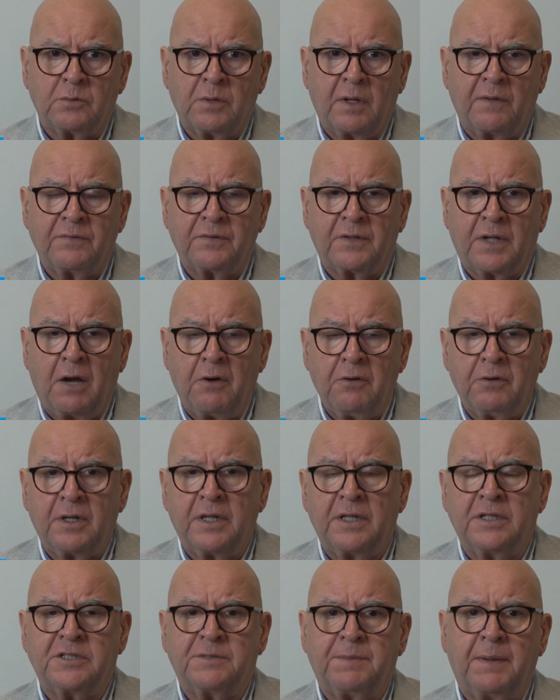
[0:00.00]
We have currently
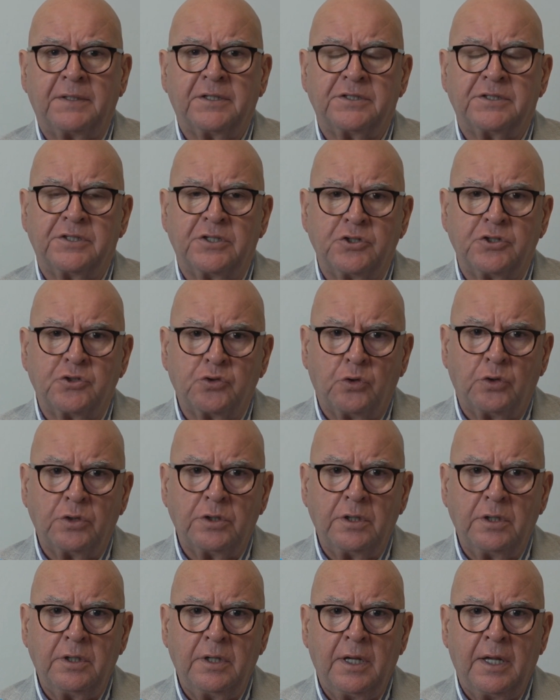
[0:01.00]
inspectors in
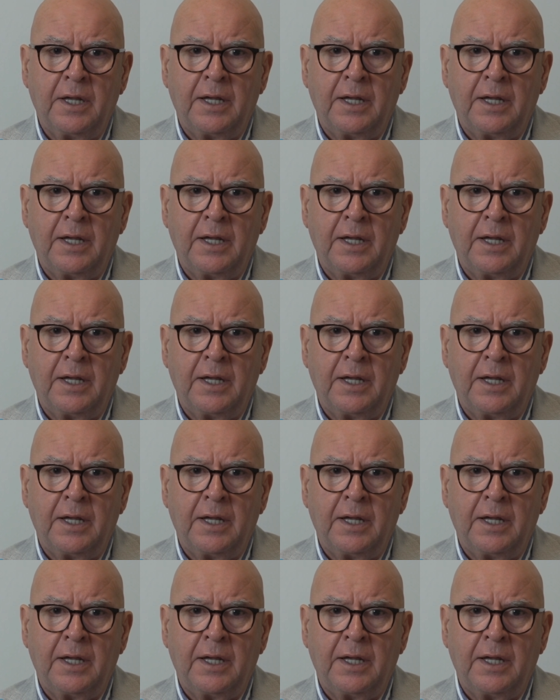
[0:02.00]
Jordan,